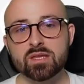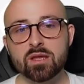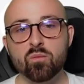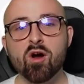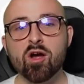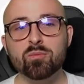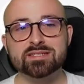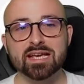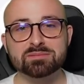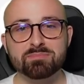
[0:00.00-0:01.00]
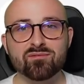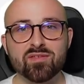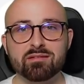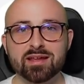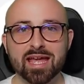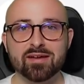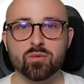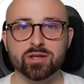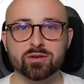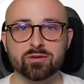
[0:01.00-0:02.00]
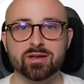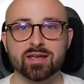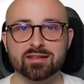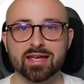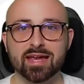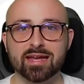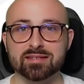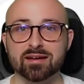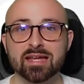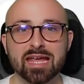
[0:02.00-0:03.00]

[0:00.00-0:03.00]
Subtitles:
what I would say is be very careful when you're looking at data.